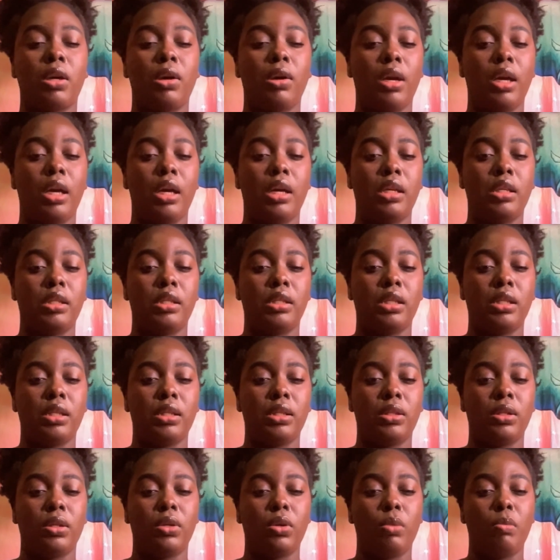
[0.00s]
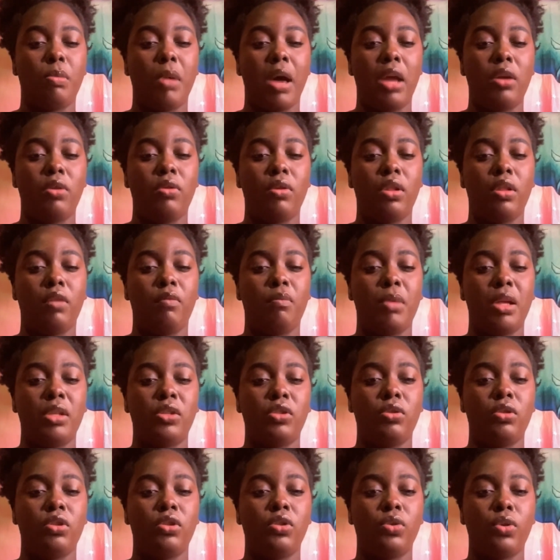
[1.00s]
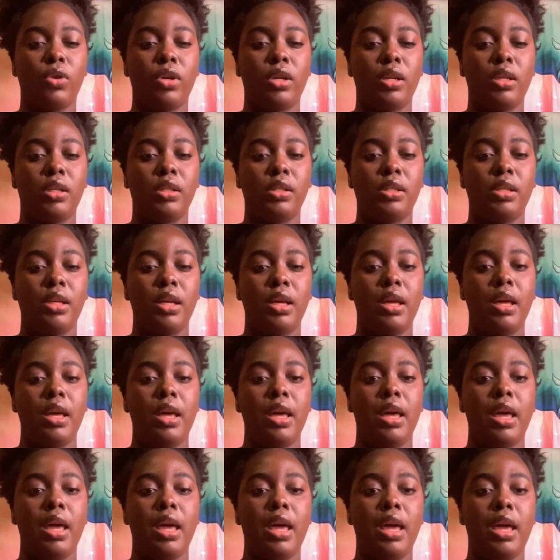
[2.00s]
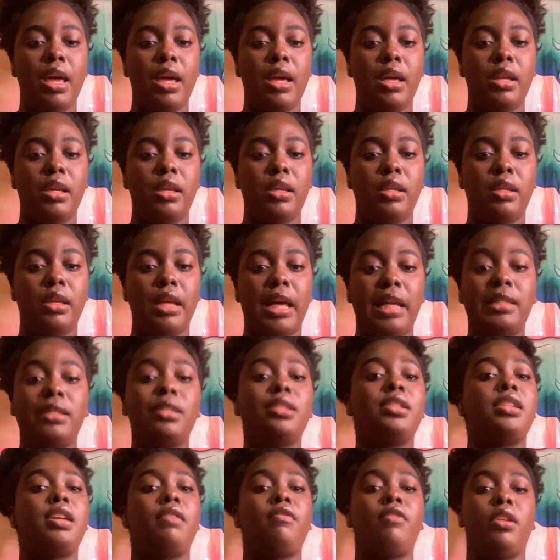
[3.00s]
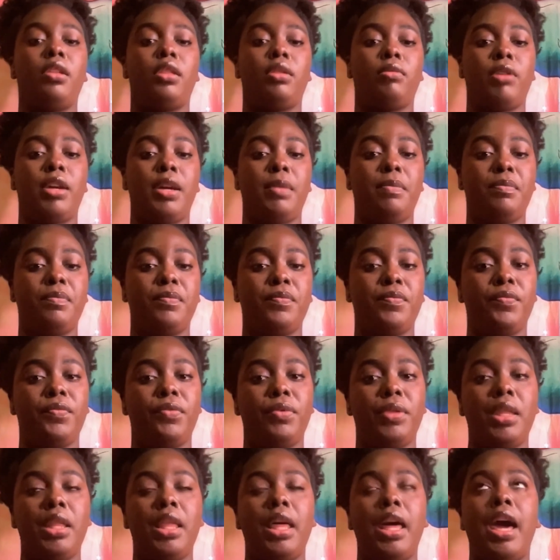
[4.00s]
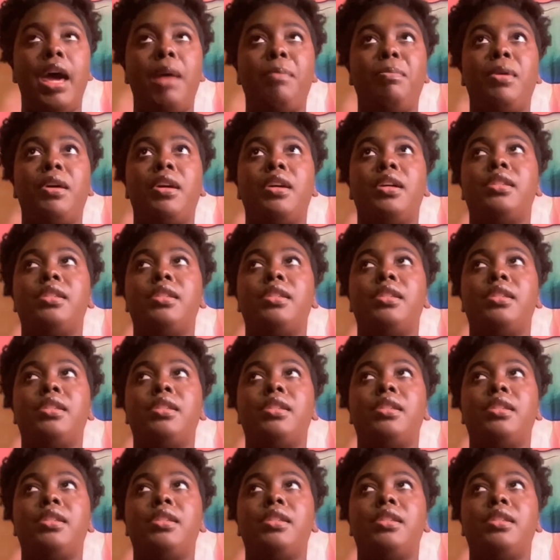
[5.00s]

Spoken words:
and Statistical Manual of Mental Disorders in 1973. And because